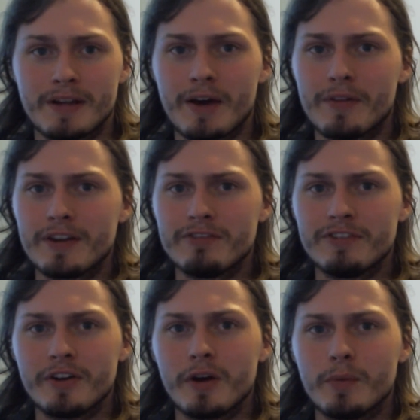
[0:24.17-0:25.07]
how they can
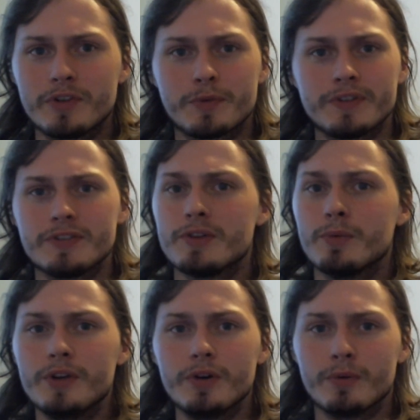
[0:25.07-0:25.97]
figure out which one's the
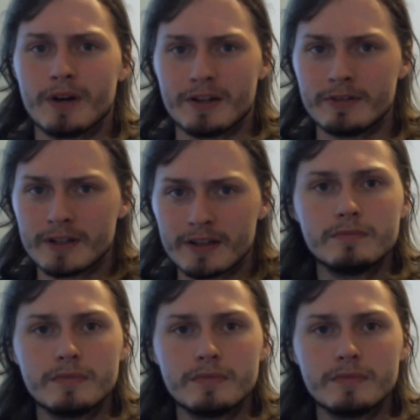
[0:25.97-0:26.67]
real Roderick.